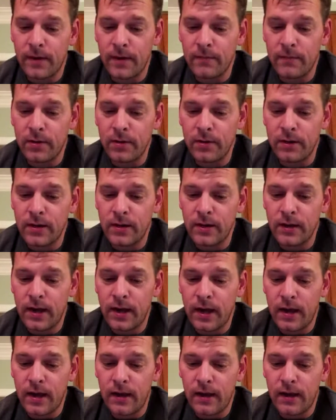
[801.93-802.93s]
looking
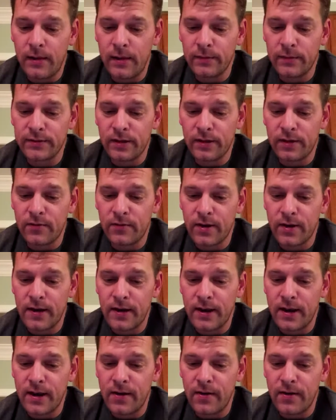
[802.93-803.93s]
at Amazon right
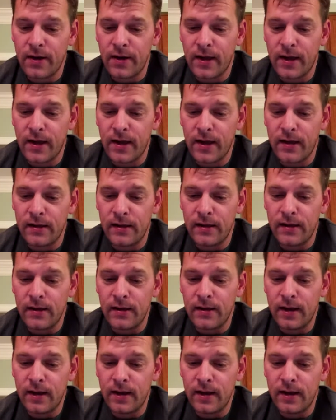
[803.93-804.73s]
now, and